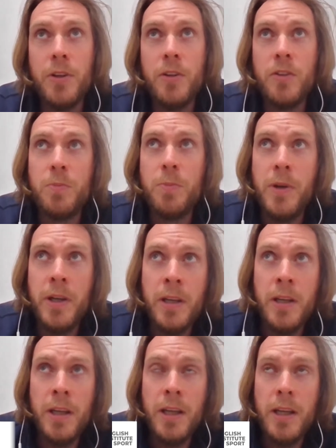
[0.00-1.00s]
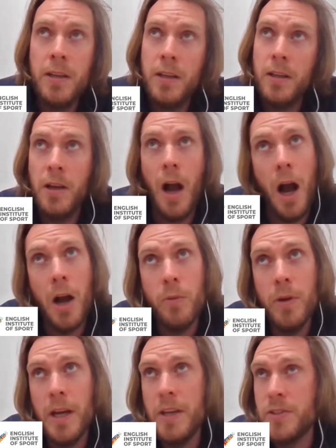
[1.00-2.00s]
Canoe Sprint
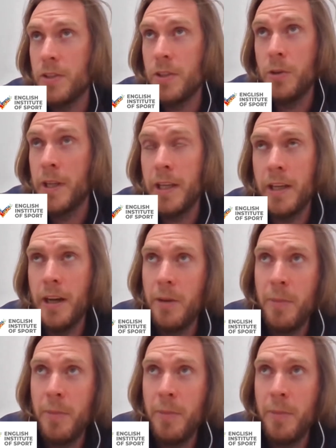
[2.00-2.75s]
isn't unique,